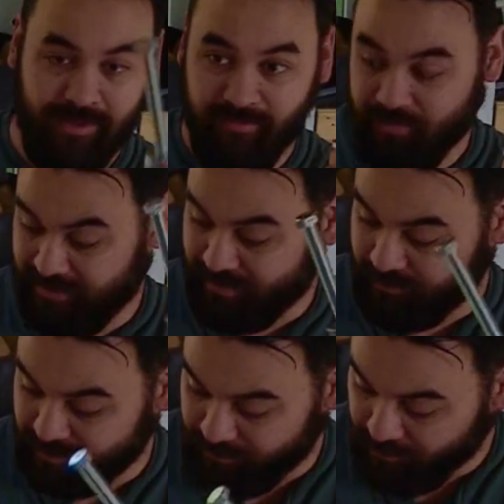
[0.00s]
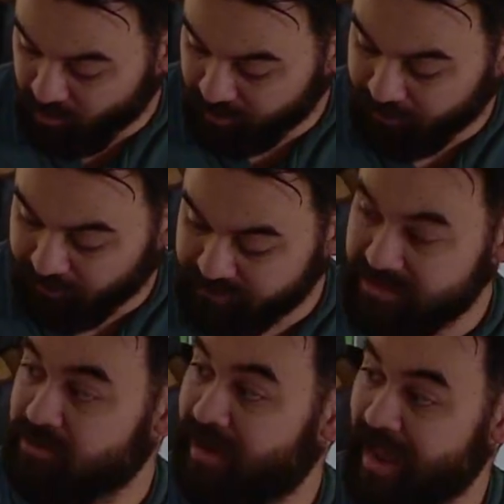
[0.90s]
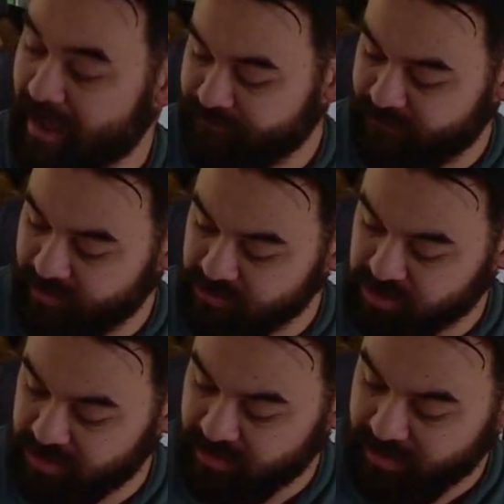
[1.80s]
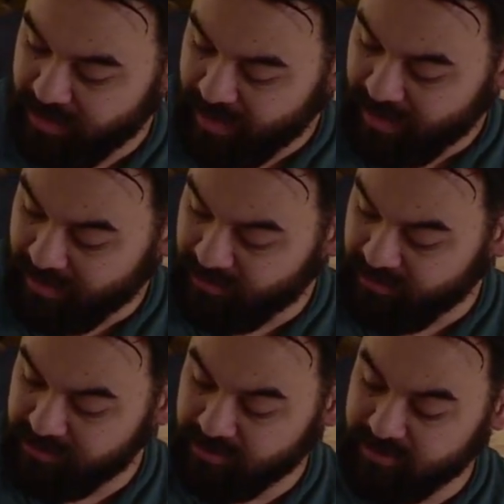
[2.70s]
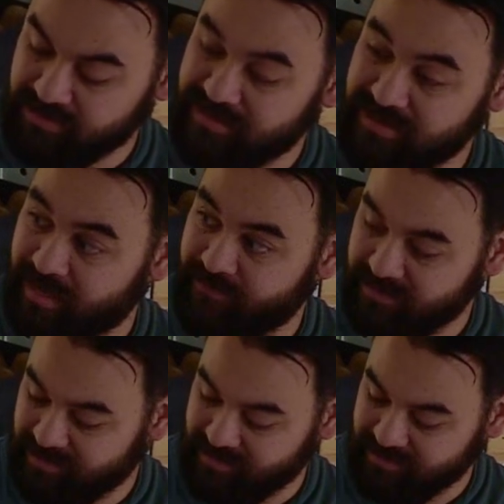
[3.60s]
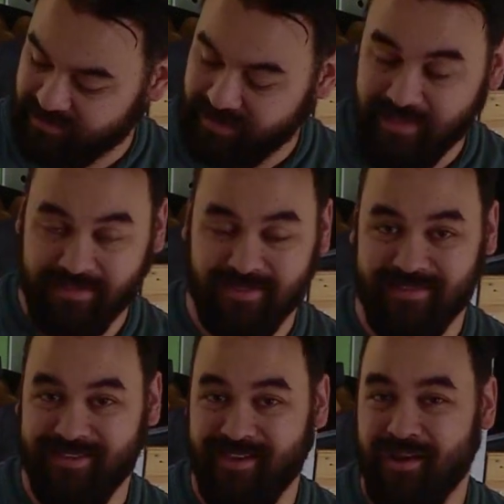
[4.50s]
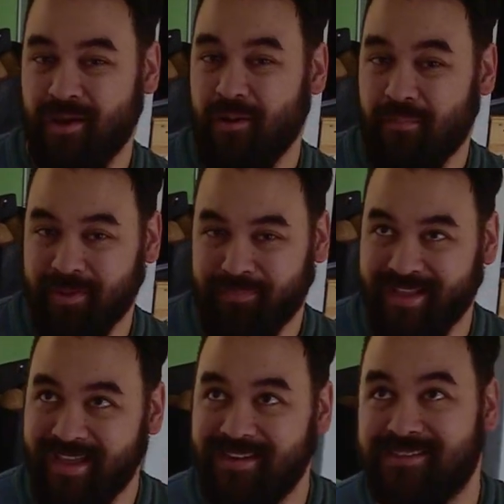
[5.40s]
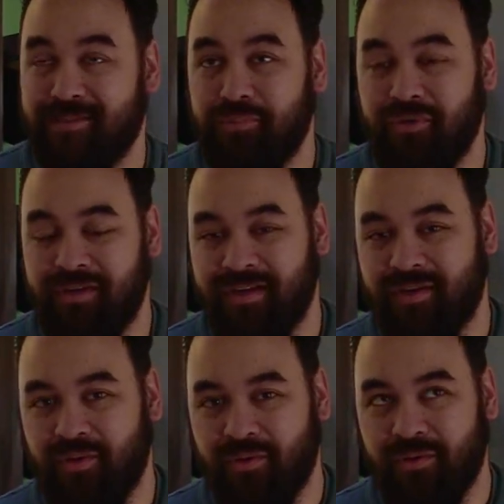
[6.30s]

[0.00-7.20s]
I even picked up some more bolts. These are 1/2 inch and these are 7/16. My plan is to put in